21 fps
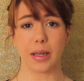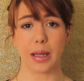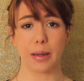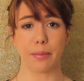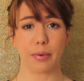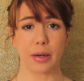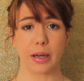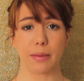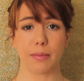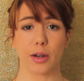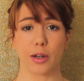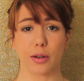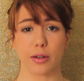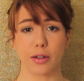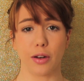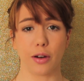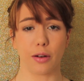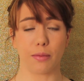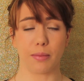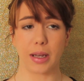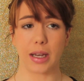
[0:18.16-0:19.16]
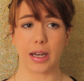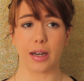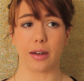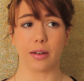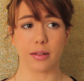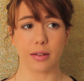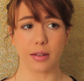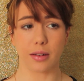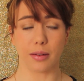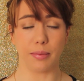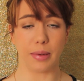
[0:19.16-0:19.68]
It pretty much knocked me
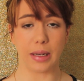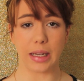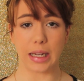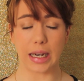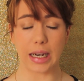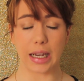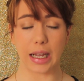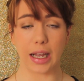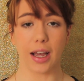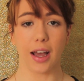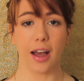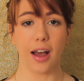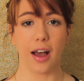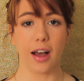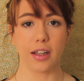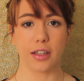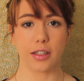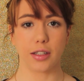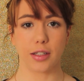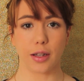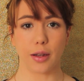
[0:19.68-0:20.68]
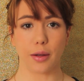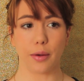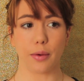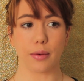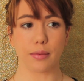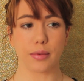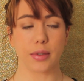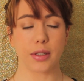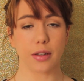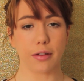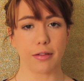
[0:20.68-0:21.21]
out completely, so
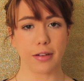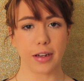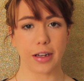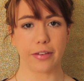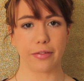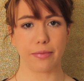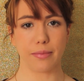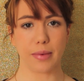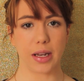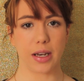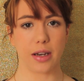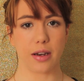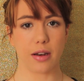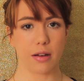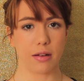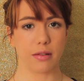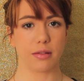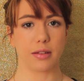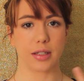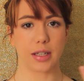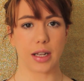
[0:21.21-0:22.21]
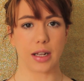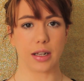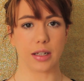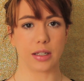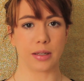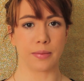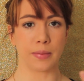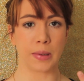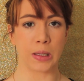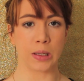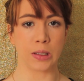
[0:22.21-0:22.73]
I'm sorry if my nose
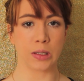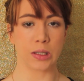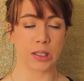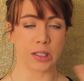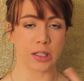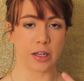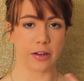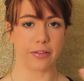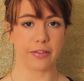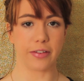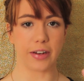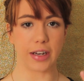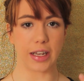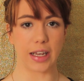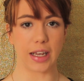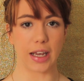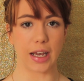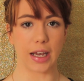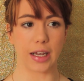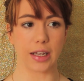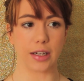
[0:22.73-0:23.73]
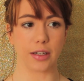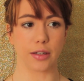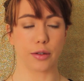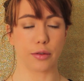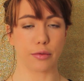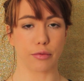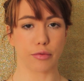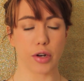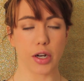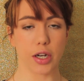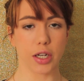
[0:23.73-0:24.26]
sounds a bit snuffly and
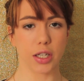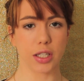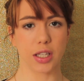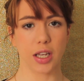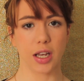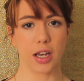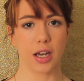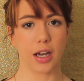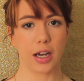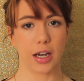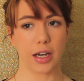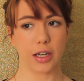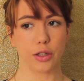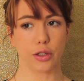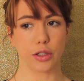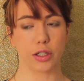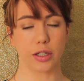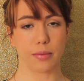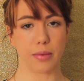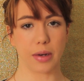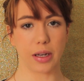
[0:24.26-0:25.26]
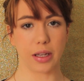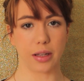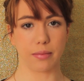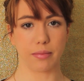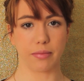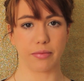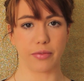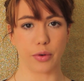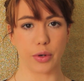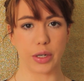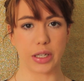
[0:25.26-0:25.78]
gross, and also my
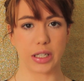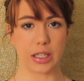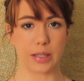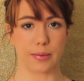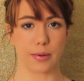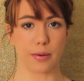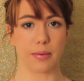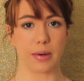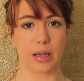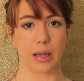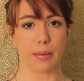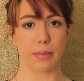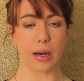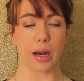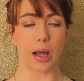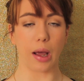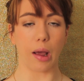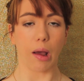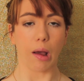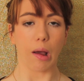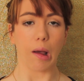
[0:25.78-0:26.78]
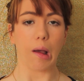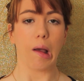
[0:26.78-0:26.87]
voice is probably a bit like